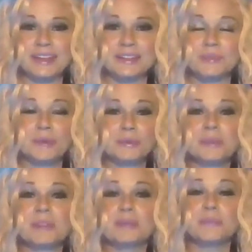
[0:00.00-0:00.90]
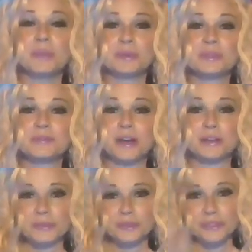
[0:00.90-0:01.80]
It's probably the most
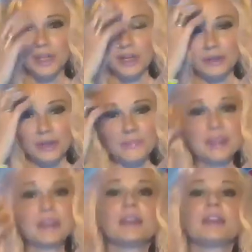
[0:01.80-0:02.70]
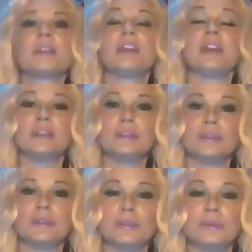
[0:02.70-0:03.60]
valuable chakra that
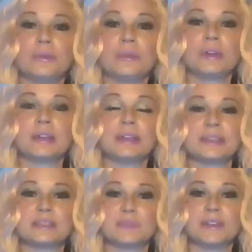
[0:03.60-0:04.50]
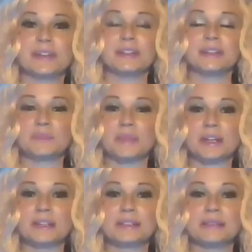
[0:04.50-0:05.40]
you can experience
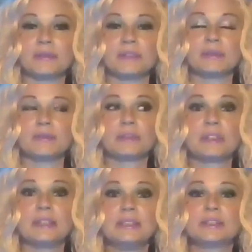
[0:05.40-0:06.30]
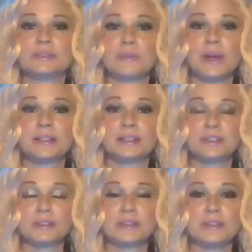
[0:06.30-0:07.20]
because it leads directly
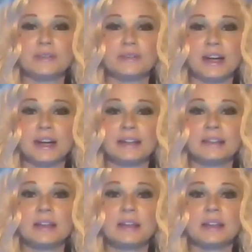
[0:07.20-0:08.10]
to the divine,